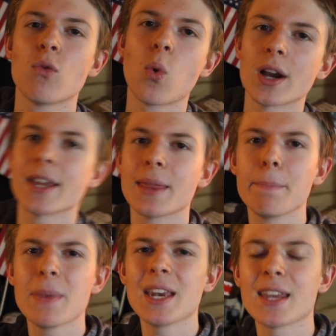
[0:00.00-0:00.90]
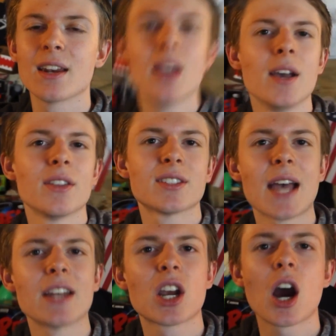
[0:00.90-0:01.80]
won the minion, the
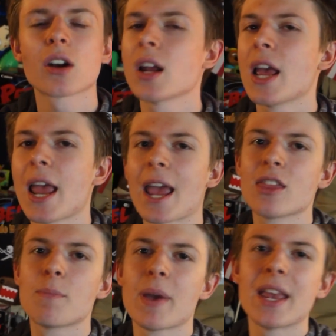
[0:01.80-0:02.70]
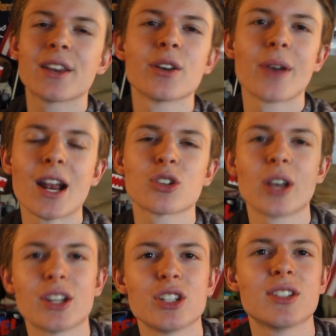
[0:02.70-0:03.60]
signed card, and the pin.
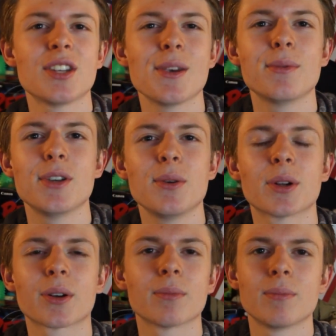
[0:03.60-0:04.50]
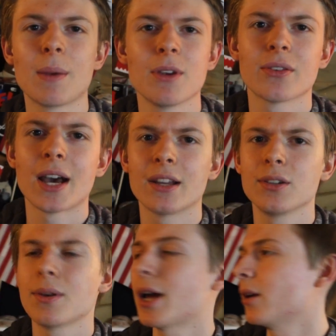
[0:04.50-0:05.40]
Congratulations to you, dude, or maybe you're not a
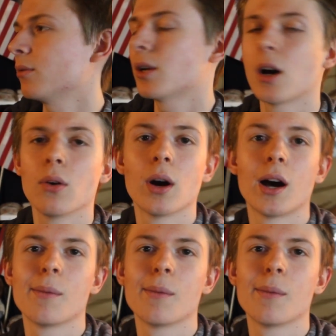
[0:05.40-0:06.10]
dude, I don't know, uh,